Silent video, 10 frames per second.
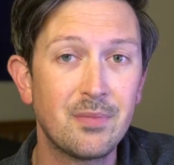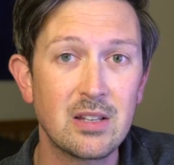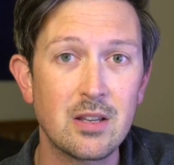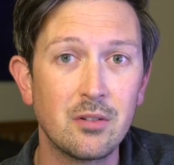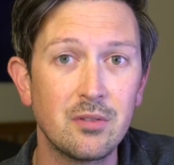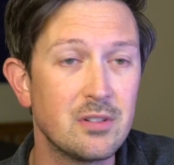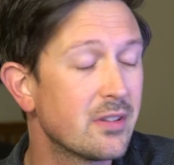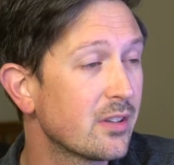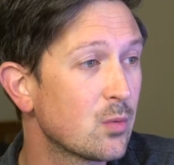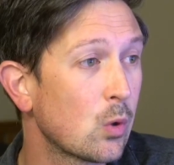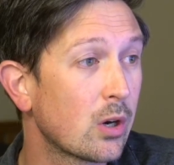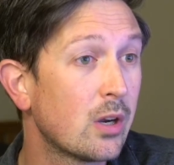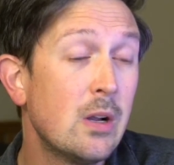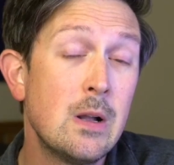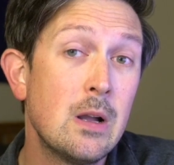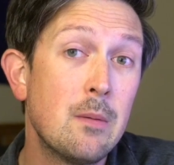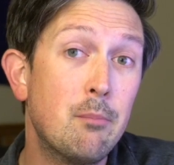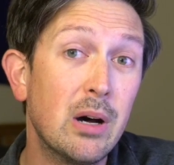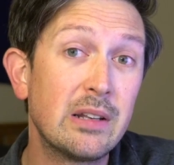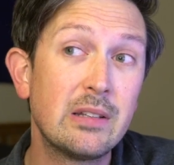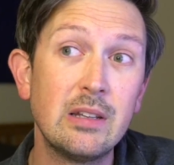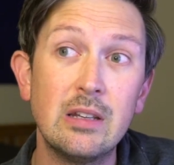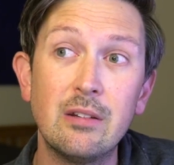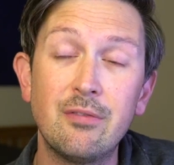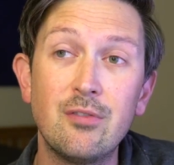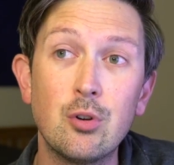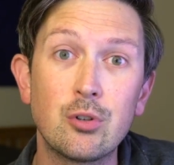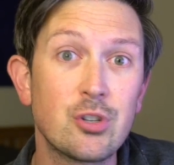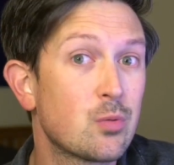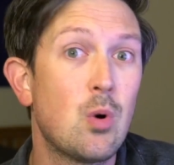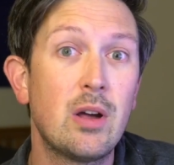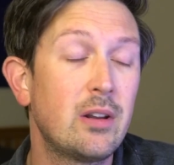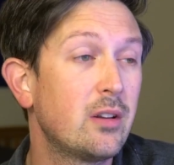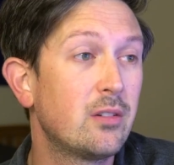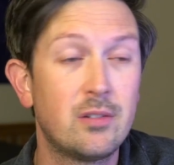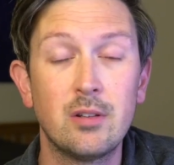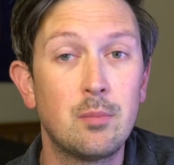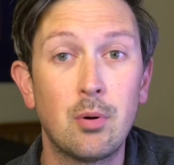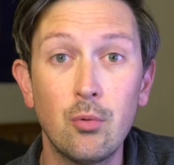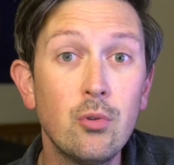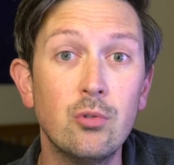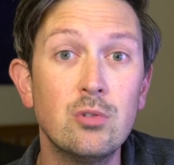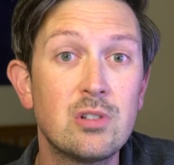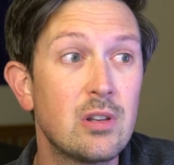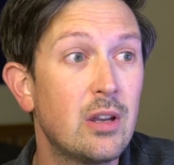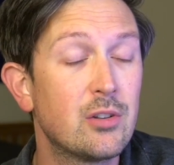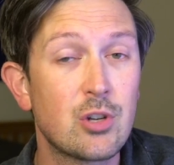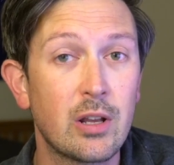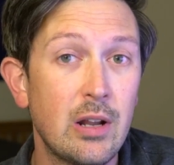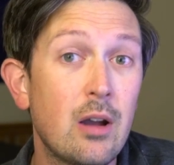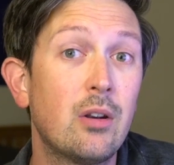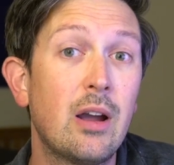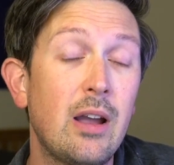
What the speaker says: That's how these things work. But if you're just wanting to peruse and check it out,